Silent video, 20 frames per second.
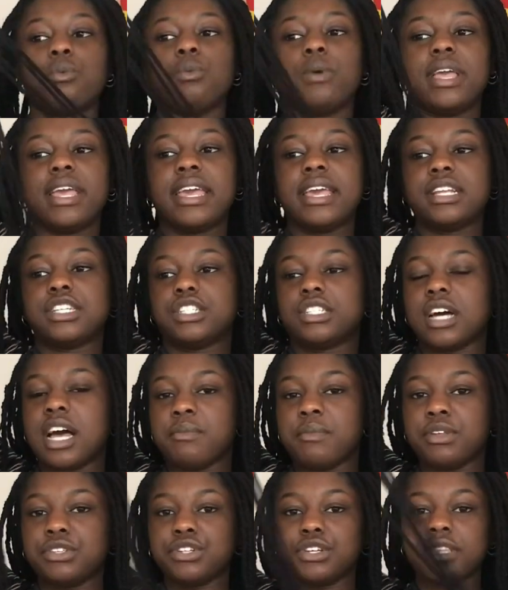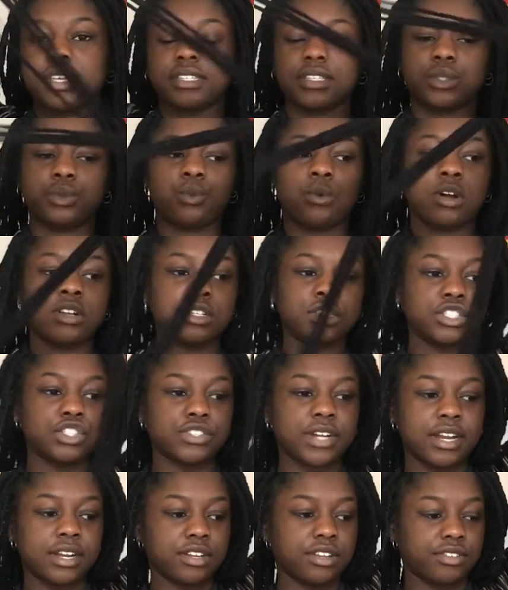Each time you do this is one
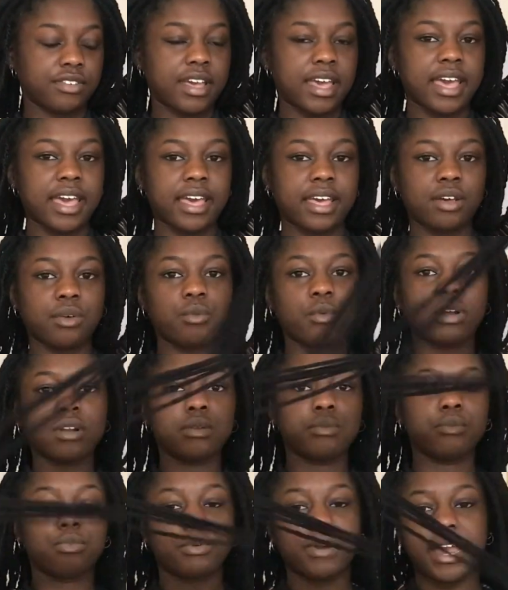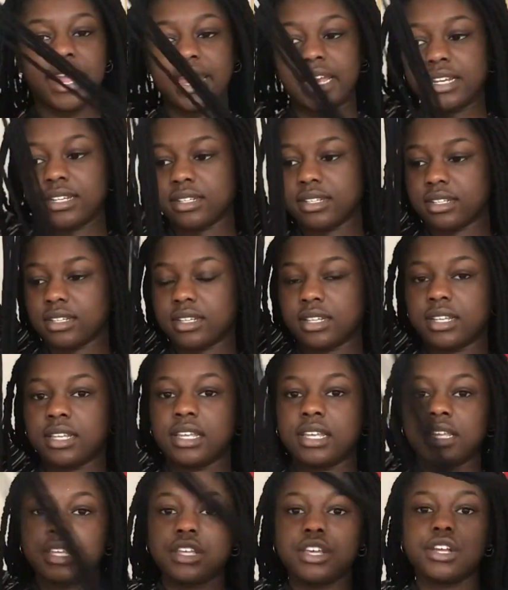strand of hair, one braid.
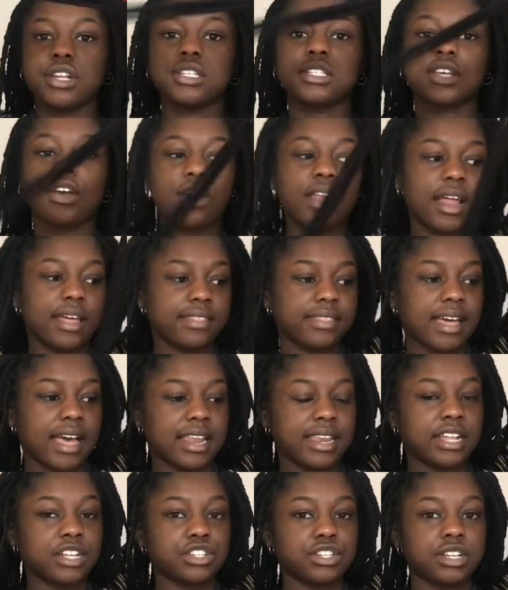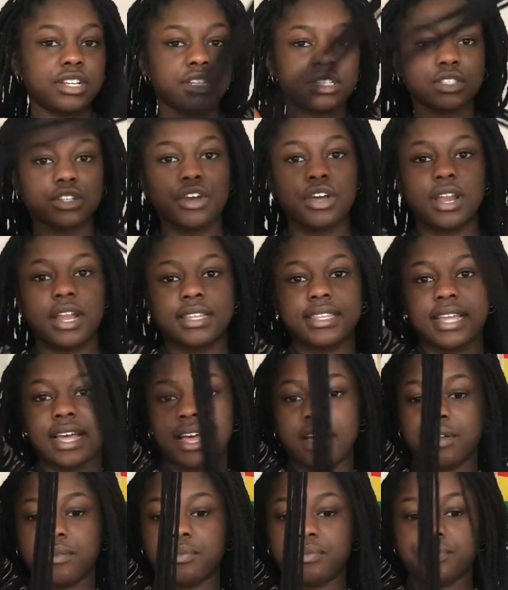You just go like that, literally just go like
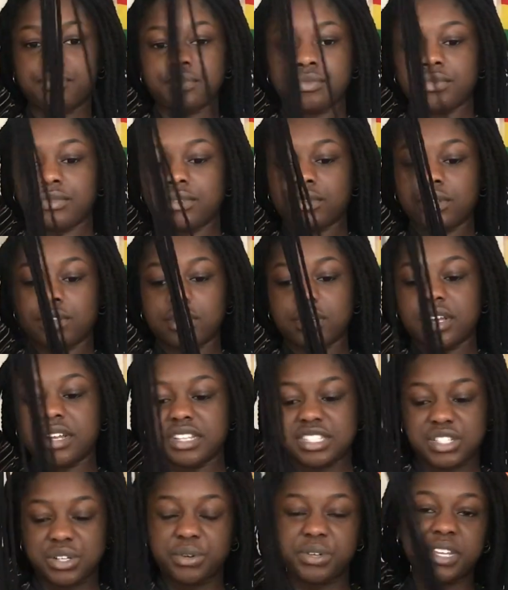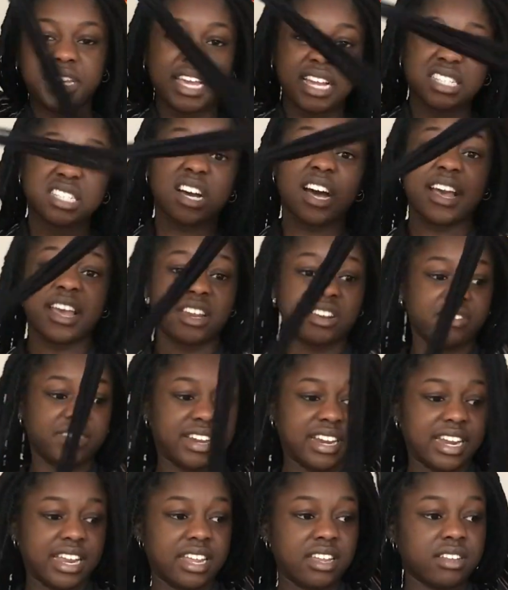that until you get tired
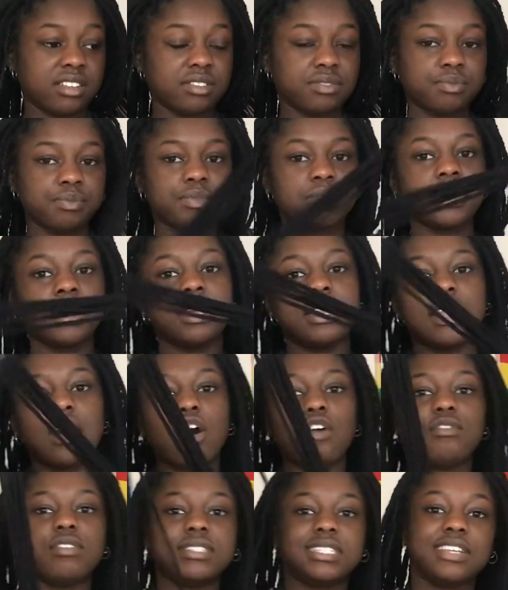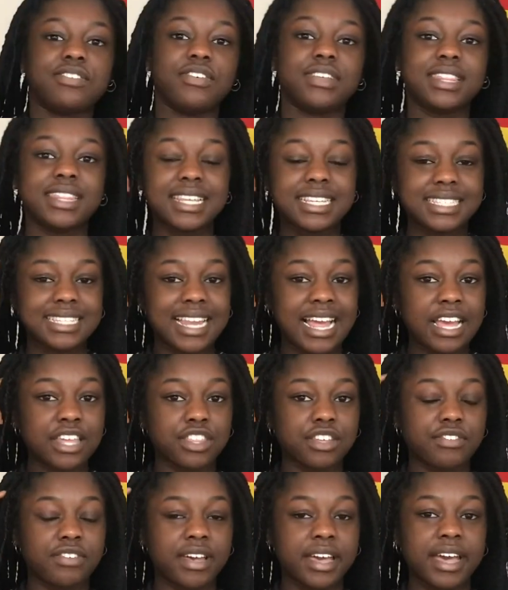really. Now obviously for this length
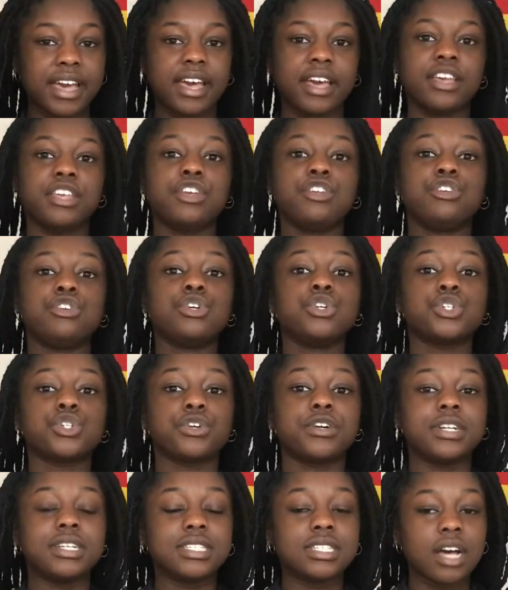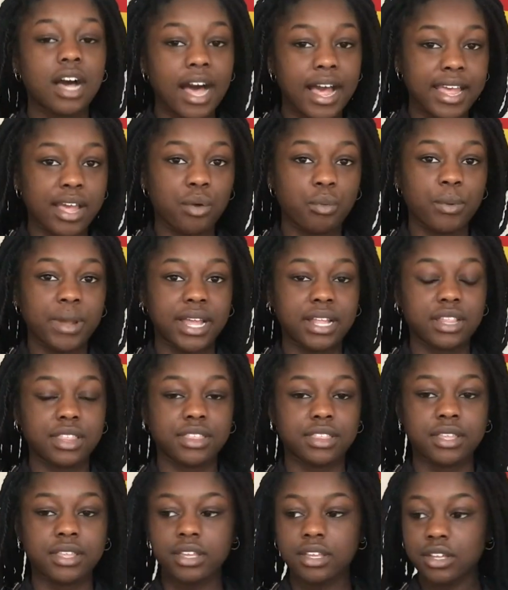of hair, you'd use your entire width.
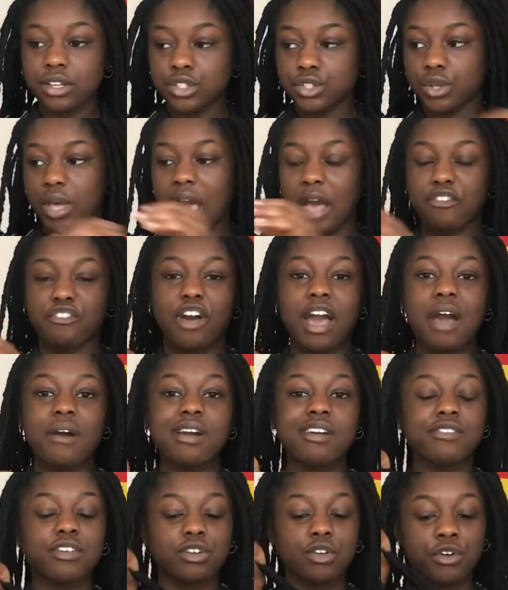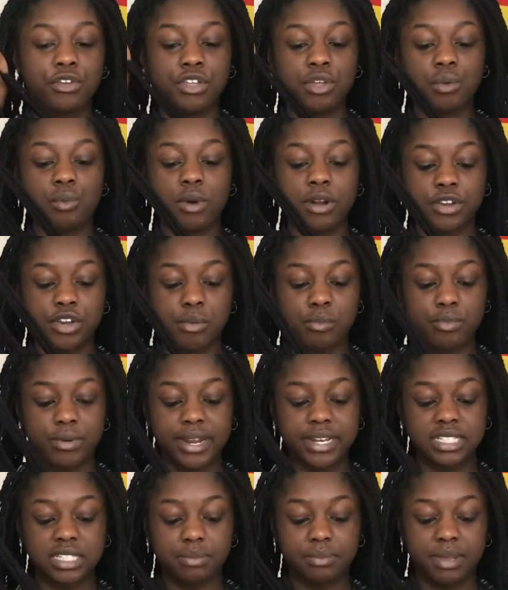So for however long you want your
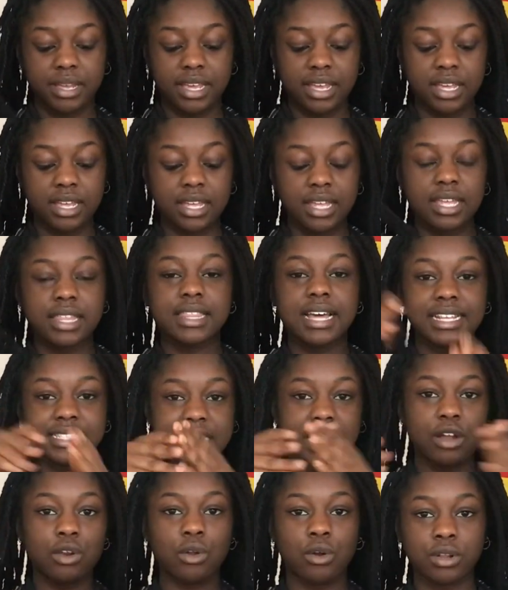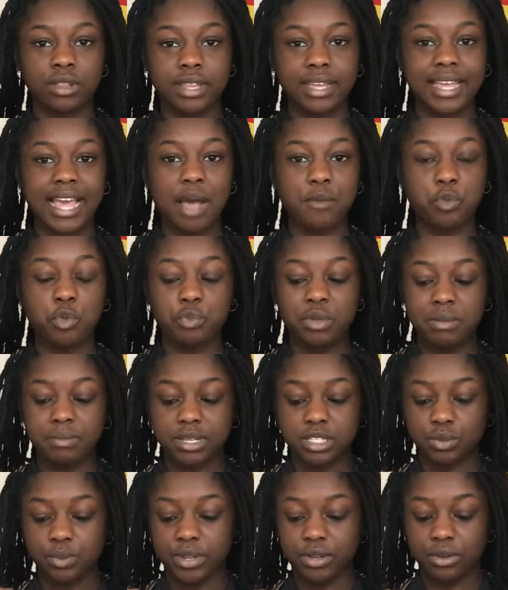braid to be, that's how long the gap will be
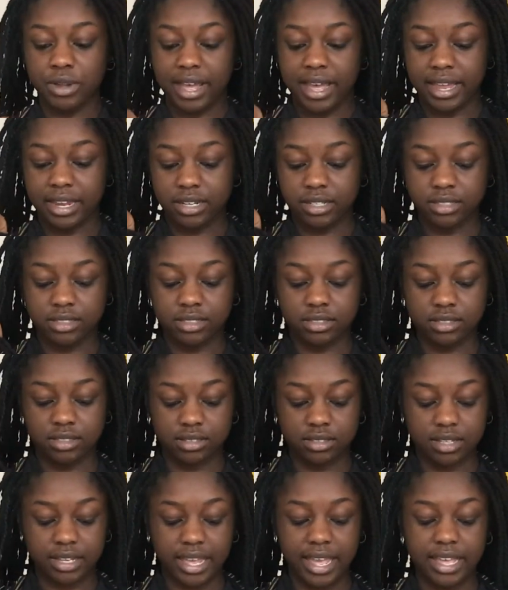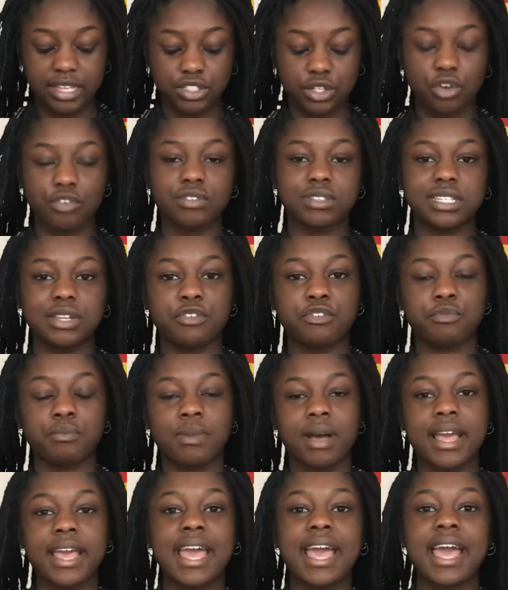between your hands. Okay, so obviously
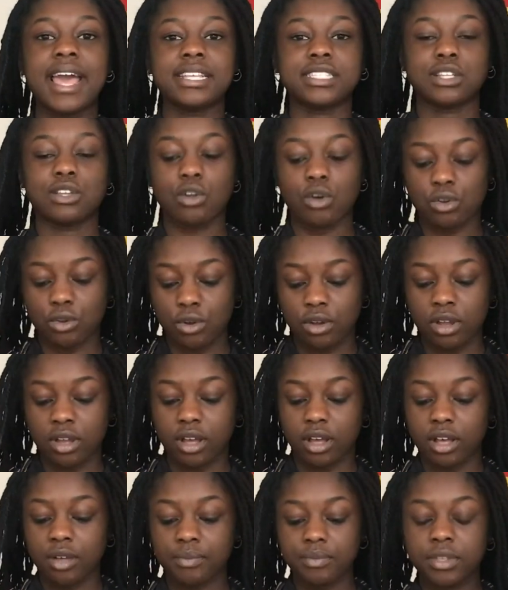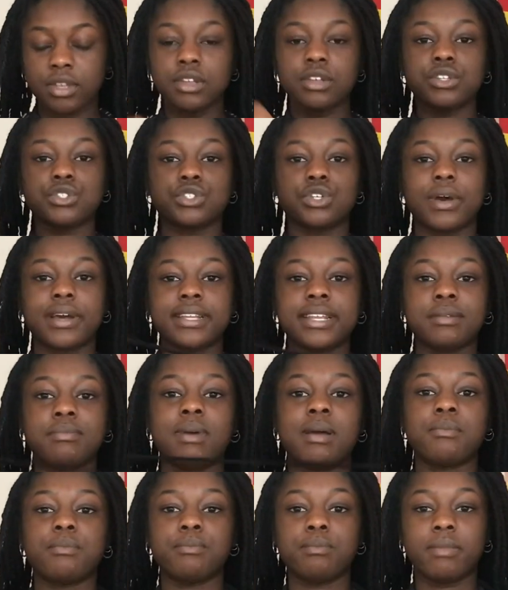my hair is a lot longer, so I did
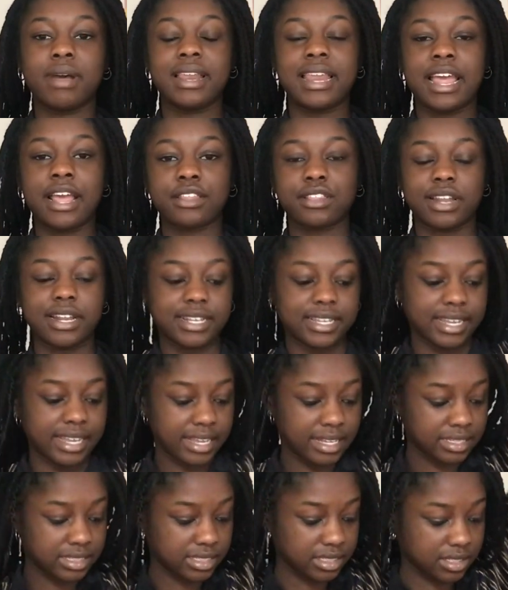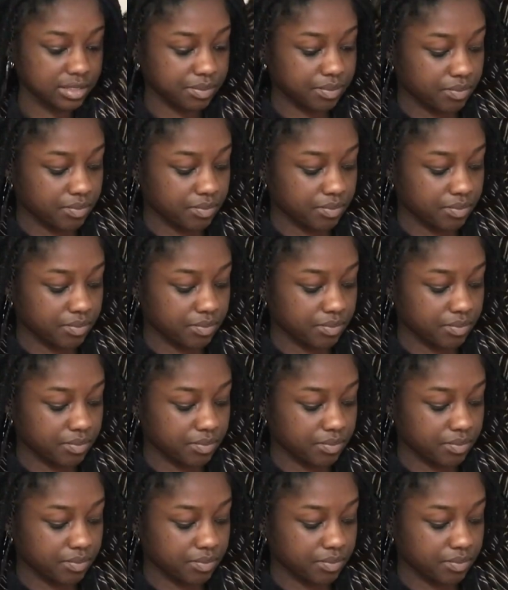my length like this.